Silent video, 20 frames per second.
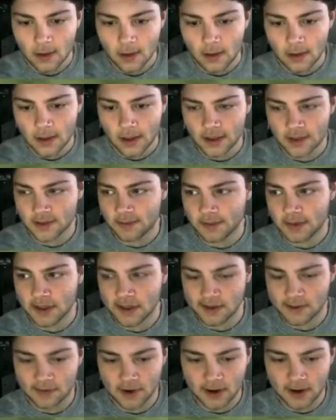That's a
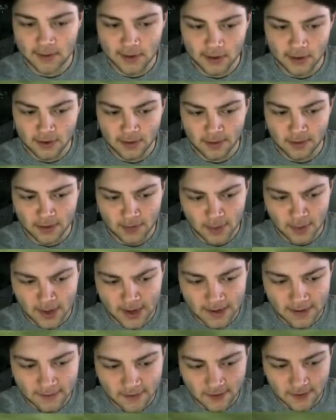pitch I probably shouldn't be swinging
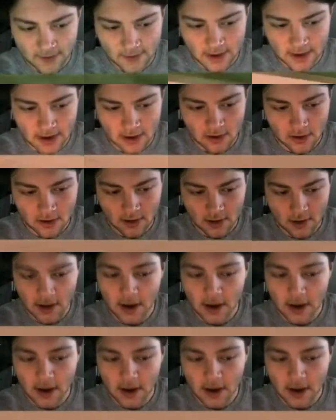at first pitch.